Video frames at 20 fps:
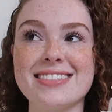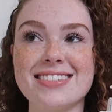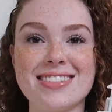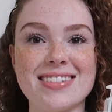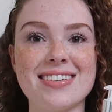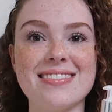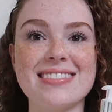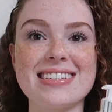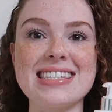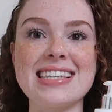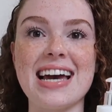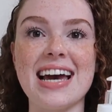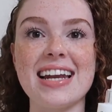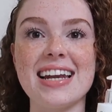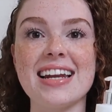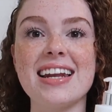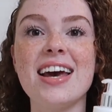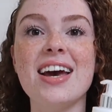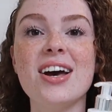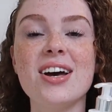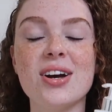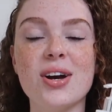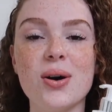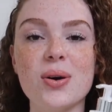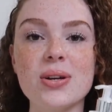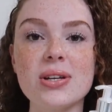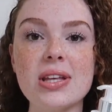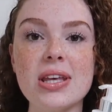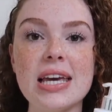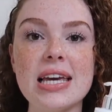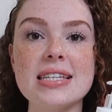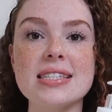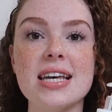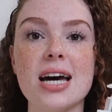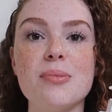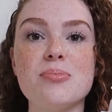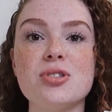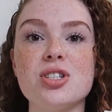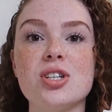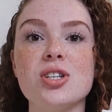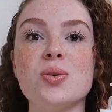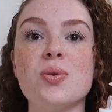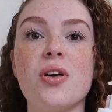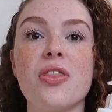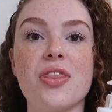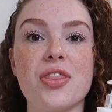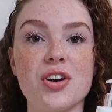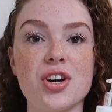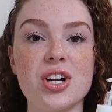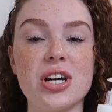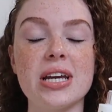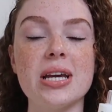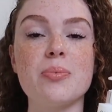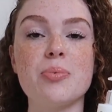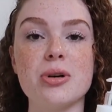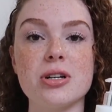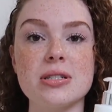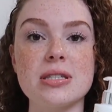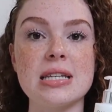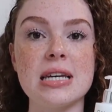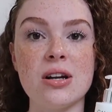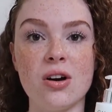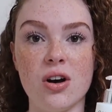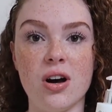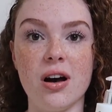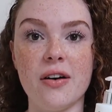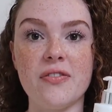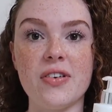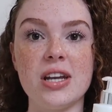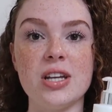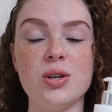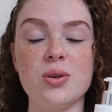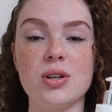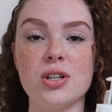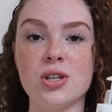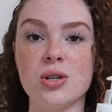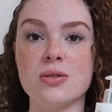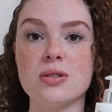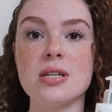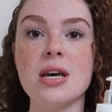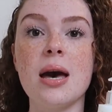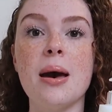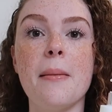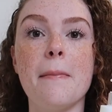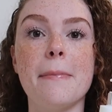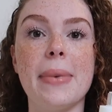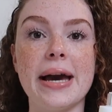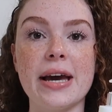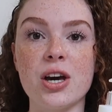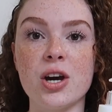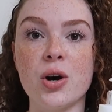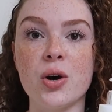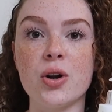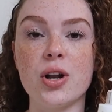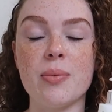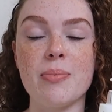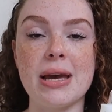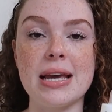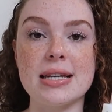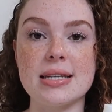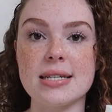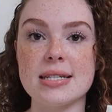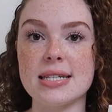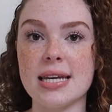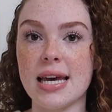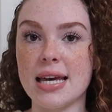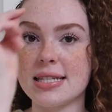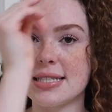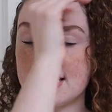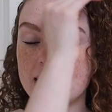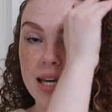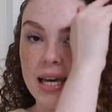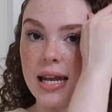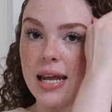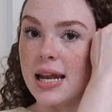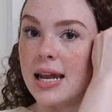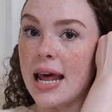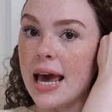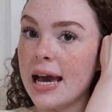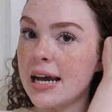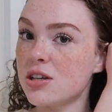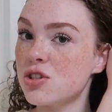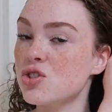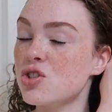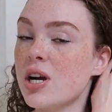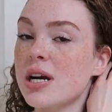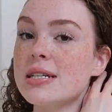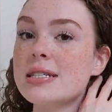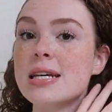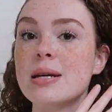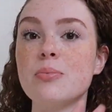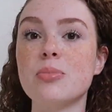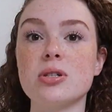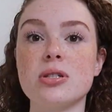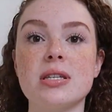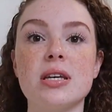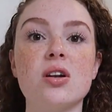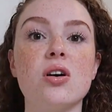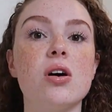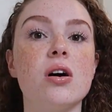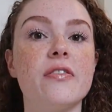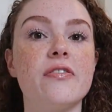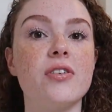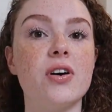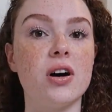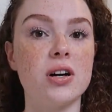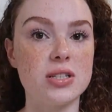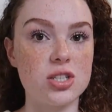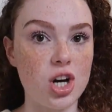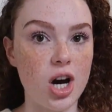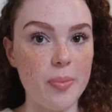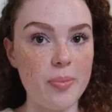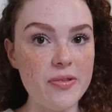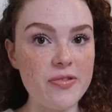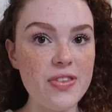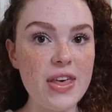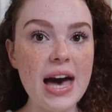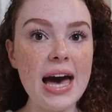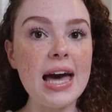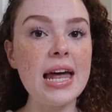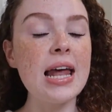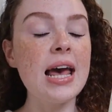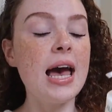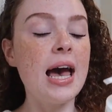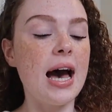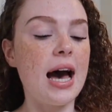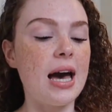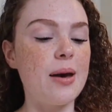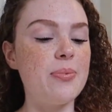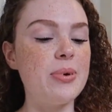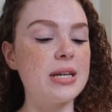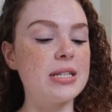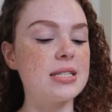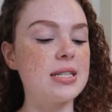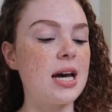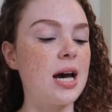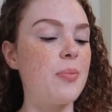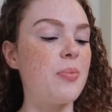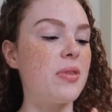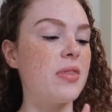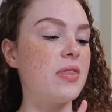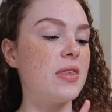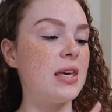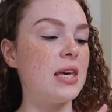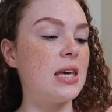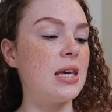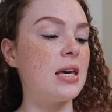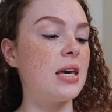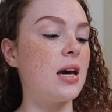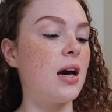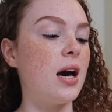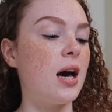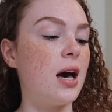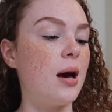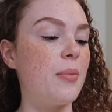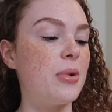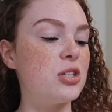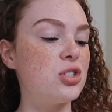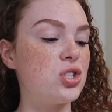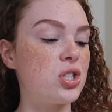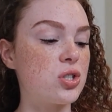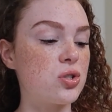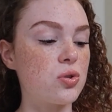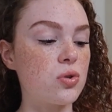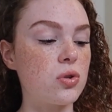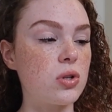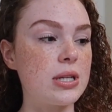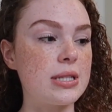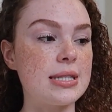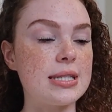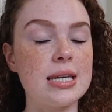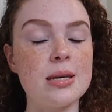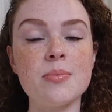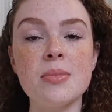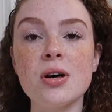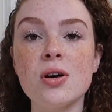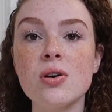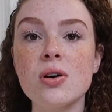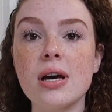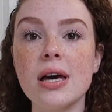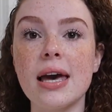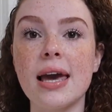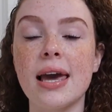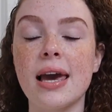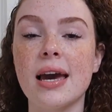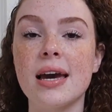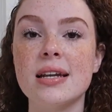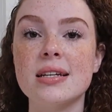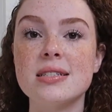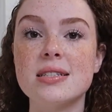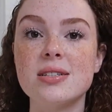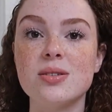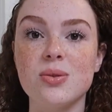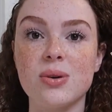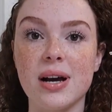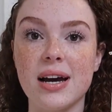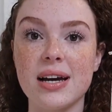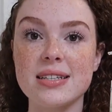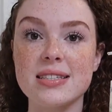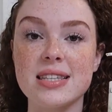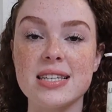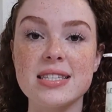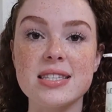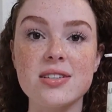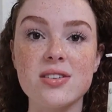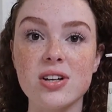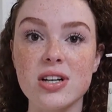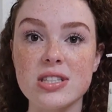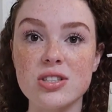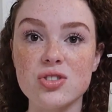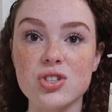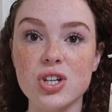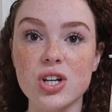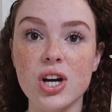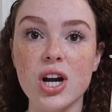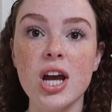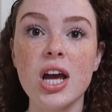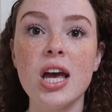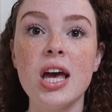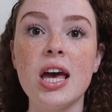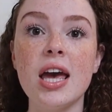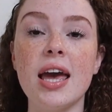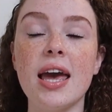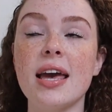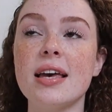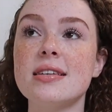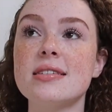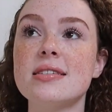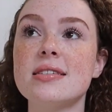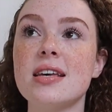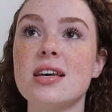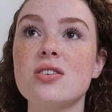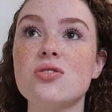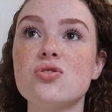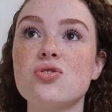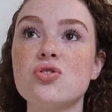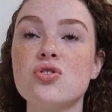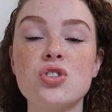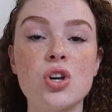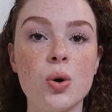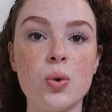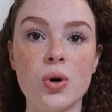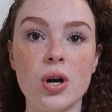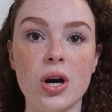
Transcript: so excited, Caudalie is up to 30% off, and you can use my code Amanda10 to get an extra 10% off on top of that. I picked up the Gentle Cleansing Milk, and you guys, this cleanser is so